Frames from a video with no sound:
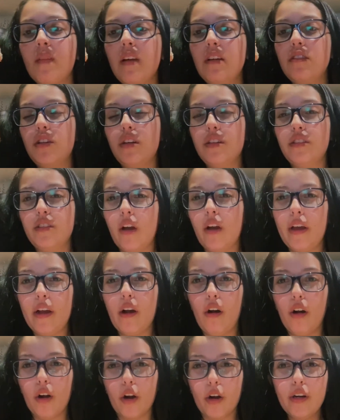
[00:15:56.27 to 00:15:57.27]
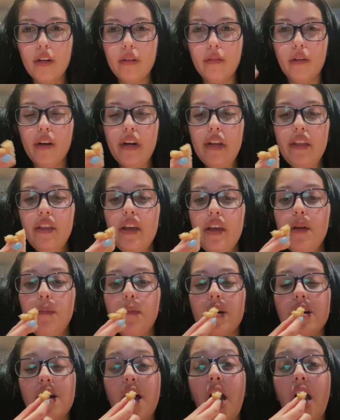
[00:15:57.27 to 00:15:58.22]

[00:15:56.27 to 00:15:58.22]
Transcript: so it's not like hard or anything, but